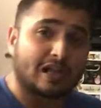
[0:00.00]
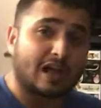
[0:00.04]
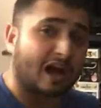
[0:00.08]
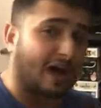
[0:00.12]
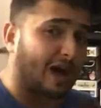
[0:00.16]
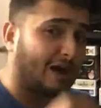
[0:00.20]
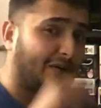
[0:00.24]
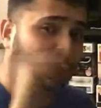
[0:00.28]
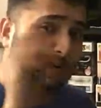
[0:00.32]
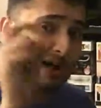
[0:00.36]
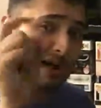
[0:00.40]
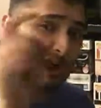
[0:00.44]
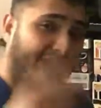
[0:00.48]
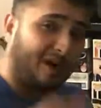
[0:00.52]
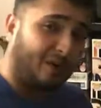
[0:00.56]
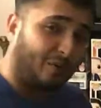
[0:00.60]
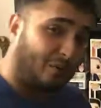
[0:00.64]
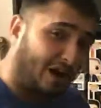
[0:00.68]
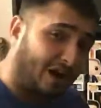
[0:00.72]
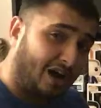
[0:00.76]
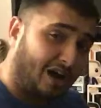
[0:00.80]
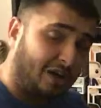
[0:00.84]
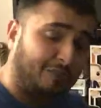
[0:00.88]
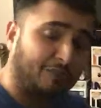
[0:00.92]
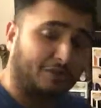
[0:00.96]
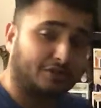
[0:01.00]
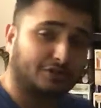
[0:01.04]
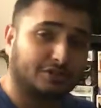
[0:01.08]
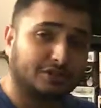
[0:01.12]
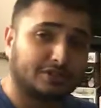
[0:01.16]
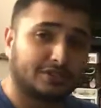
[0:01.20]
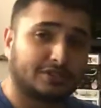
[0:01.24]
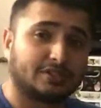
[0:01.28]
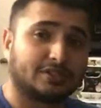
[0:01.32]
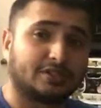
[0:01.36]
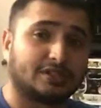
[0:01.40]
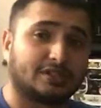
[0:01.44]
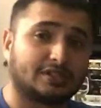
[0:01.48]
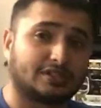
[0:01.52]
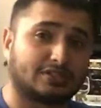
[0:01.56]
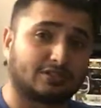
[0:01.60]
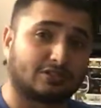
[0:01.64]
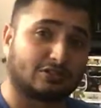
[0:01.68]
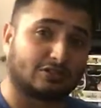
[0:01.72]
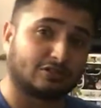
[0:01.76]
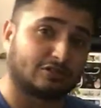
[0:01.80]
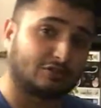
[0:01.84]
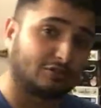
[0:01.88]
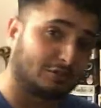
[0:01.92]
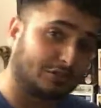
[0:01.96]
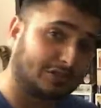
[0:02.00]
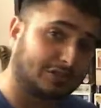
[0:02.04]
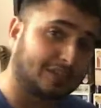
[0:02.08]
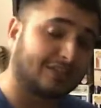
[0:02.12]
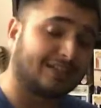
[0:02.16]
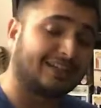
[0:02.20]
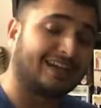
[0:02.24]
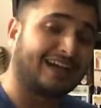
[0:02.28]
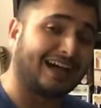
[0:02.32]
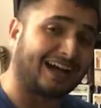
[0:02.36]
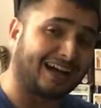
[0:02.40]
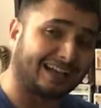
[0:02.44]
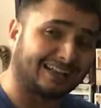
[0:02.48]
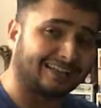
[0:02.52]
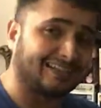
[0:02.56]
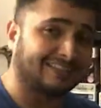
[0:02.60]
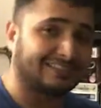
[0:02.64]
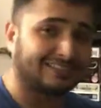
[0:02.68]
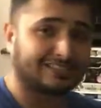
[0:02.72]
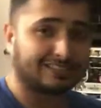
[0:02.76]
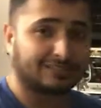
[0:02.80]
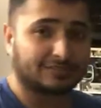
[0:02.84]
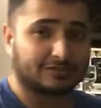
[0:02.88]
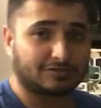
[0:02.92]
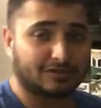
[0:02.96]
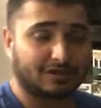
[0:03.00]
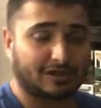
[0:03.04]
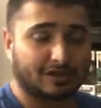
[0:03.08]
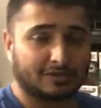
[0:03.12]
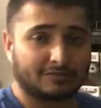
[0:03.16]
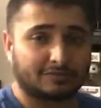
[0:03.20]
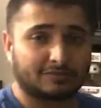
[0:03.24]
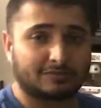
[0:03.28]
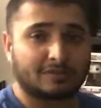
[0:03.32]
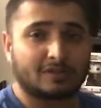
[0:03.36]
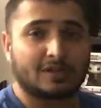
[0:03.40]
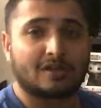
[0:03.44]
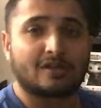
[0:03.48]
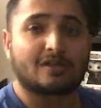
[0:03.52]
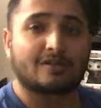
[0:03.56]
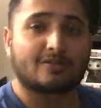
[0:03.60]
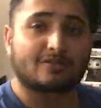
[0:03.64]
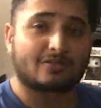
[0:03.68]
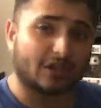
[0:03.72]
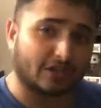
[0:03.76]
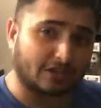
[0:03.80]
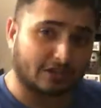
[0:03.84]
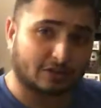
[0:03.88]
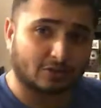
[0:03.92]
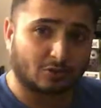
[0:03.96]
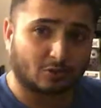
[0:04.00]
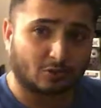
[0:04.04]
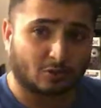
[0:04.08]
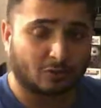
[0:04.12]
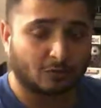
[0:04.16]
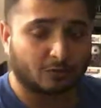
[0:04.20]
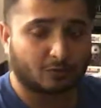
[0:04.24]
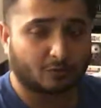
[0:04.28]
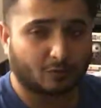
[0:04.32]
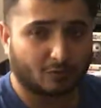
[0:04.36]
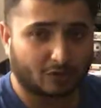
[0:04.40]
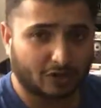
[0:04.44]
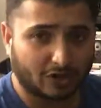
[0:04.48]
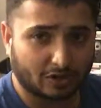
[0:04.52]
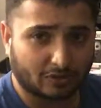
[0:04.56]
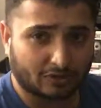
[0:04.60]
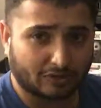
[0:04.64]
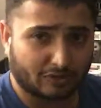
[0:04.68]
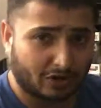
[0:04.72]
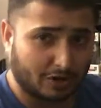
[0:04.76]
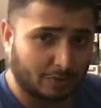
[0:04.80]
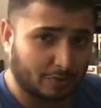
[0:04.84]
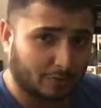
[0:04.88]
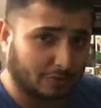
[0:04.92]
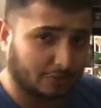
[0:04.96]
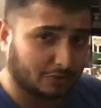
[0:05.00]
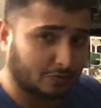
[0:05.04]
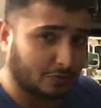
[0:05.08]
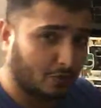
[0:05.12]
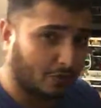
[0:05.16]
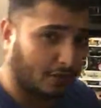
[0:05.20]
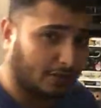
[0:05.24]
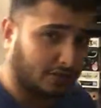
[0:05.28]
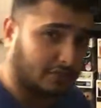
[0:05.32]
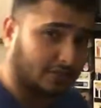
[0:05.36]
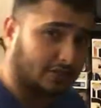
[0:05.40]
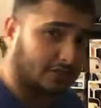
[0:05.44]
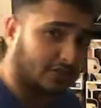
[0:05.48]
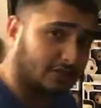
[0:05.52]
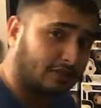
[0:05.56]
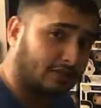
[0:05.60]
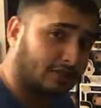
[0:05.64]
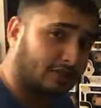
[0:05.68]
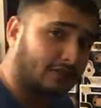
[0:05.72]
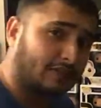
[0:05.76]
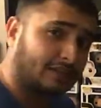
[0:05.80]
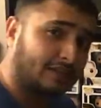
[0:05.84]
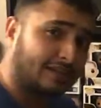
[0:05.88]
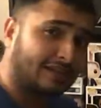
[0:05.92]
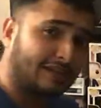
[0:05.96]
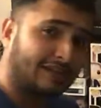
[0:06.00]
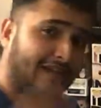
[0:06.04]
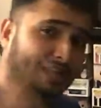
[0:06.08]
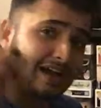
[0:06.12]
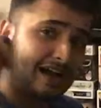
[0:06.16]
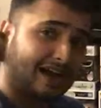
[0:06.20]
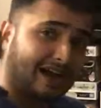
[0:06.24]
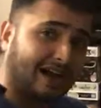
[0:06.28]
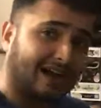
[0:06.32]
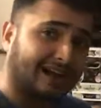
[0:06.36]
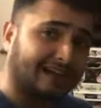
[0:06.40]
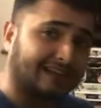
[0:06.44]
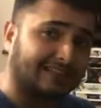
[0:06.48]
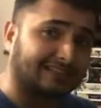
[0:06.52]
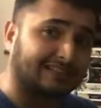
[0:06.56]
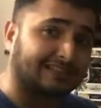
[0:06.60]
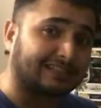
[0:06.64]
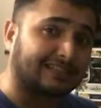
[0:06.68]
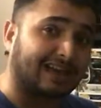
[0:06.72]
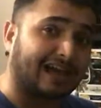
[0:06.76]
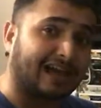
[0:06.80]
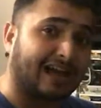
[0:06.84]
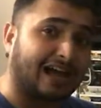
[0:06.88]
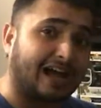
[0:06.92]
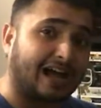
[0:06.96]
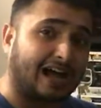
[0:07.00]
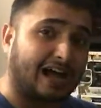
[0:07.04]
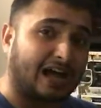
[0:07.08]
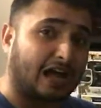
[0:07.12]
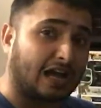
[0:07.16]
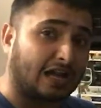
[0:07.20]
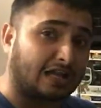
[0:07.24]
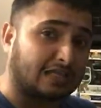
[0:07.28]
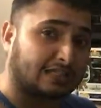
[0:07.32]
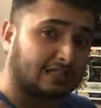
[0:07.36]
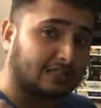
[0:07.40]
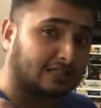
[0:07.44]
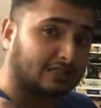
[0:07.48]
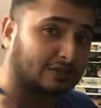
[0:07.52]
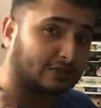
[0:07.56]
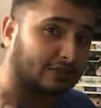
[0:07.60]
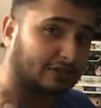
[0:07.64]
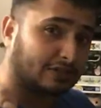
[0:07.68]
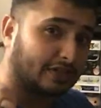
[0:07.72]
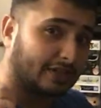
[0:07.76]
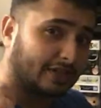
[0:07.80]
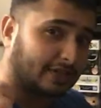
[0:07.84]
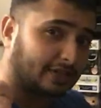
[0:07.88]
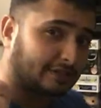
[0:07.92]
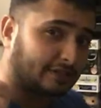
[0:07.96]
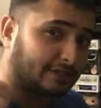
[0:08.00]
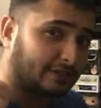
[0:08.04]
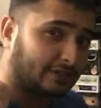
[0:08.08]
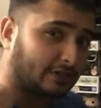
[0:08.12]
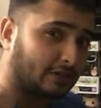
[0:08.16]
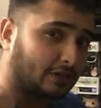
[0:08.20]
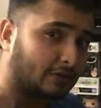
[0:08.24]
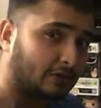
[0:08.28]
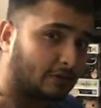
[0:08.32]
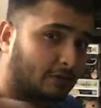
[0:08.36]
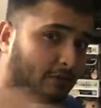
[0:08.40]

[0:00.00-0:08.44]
I'm at WahabOriginalz on Twitter and Instagram. Thank you all for very much for watching, and I'll see you in the next video.